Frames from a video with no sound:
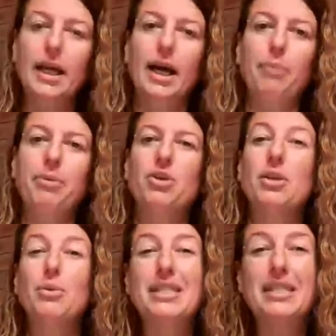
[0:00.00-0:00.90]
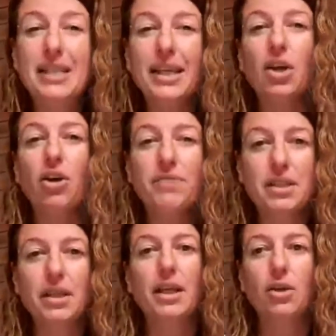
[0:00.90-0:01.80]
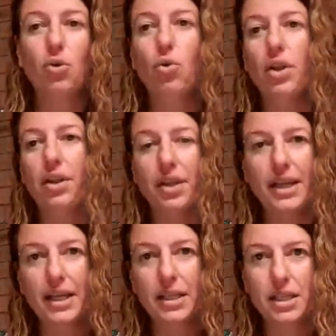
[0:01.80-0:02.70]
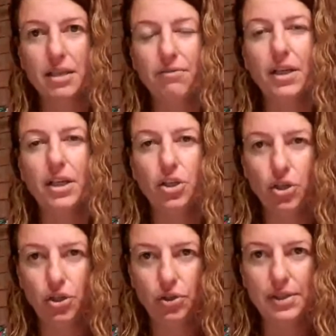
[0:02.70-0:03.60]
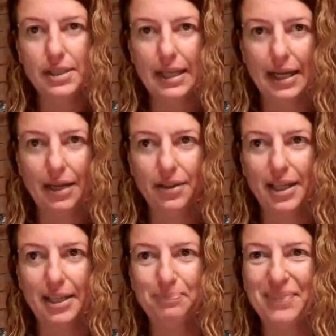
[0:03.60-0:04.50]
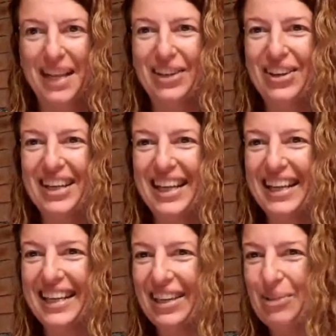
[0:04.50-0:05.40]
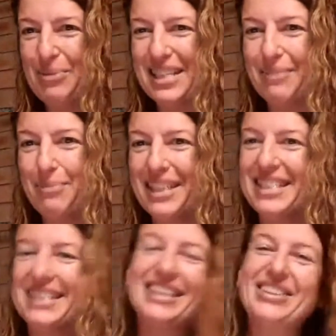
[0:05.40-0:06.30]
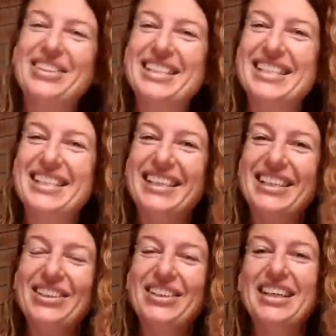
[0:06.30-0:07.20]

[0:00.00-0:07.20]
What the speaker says: because I was sick of seeing all the negative news out there. Hello, Leanne. Hello, Melissa. Good to see you.